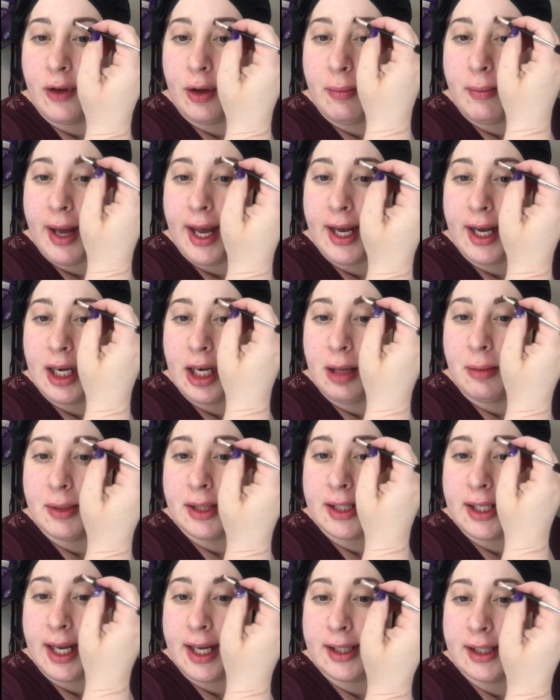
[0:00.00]
you make any
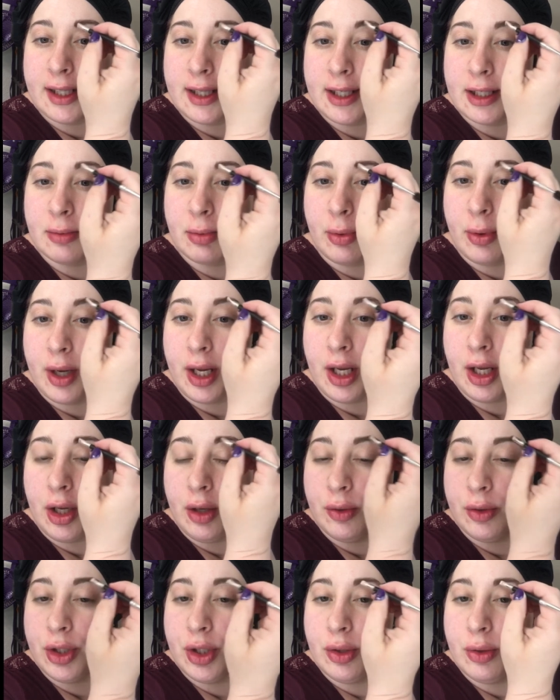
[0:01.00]
mistakes at this point,
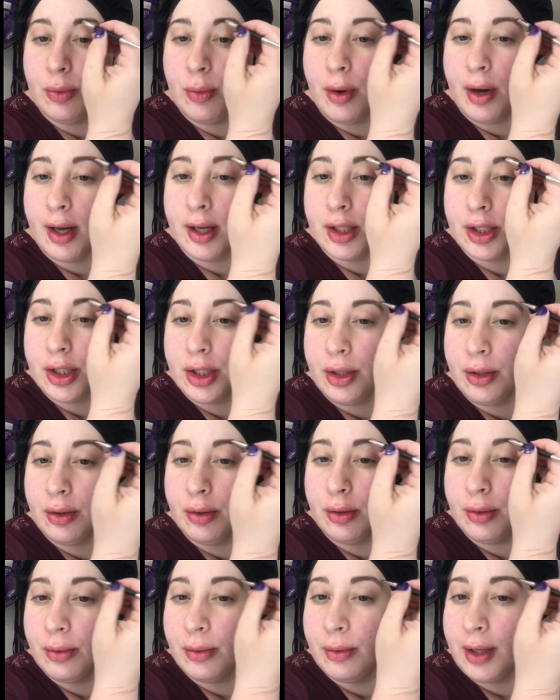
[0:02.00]
you do want
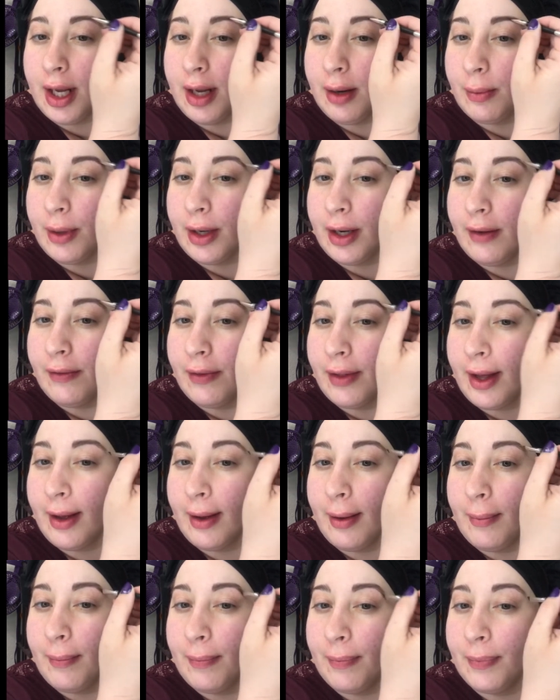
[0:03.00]
to get rid of
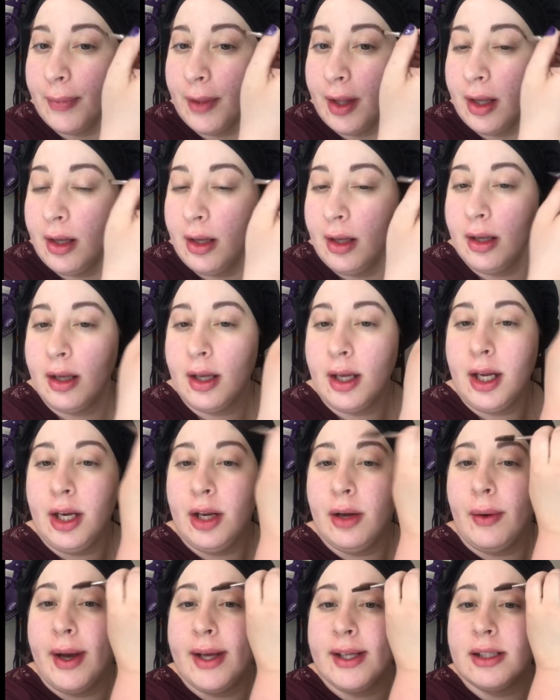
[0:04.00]
them, you
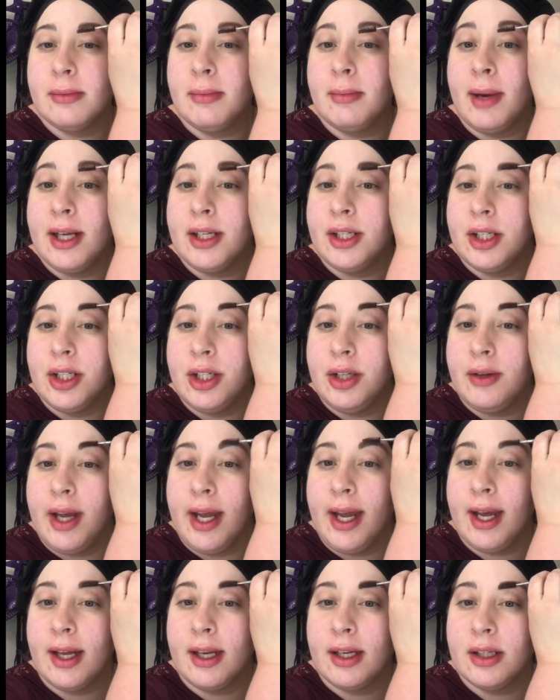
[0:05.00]
know, as much as you
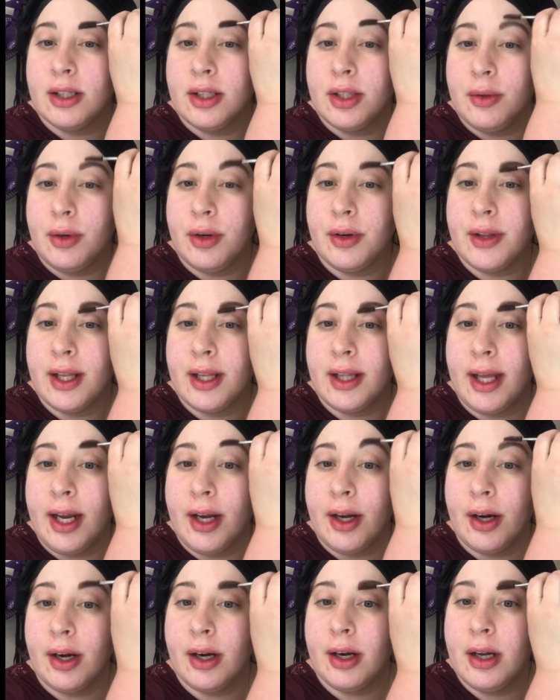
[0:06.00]
can sooner than
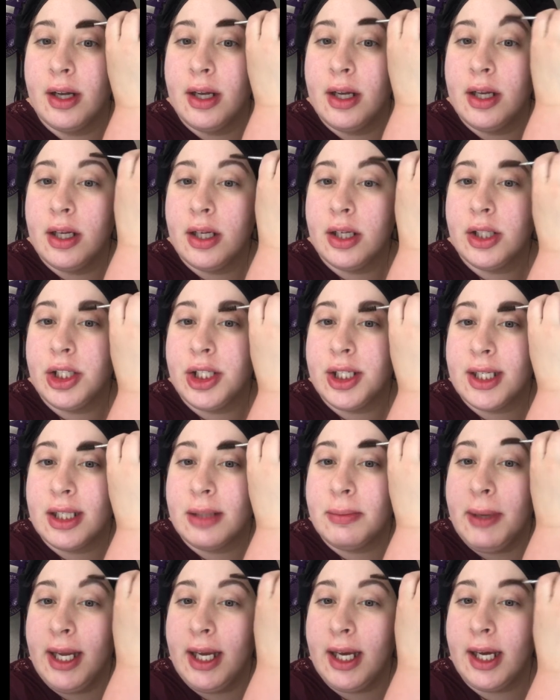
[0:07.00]
later,
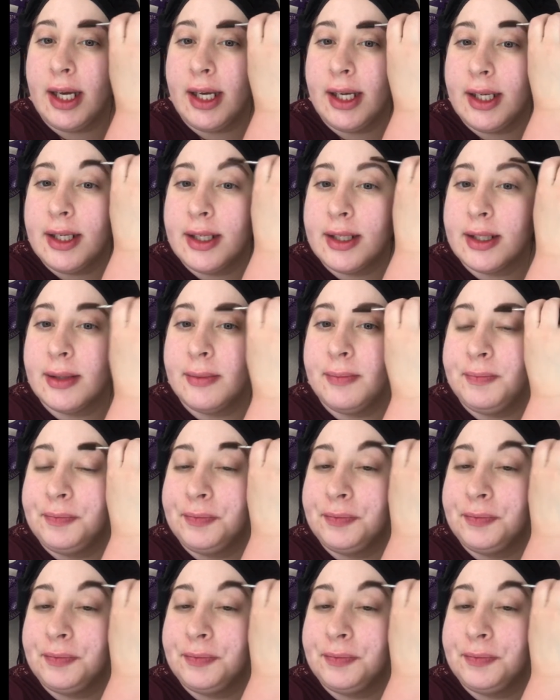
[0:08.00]
just because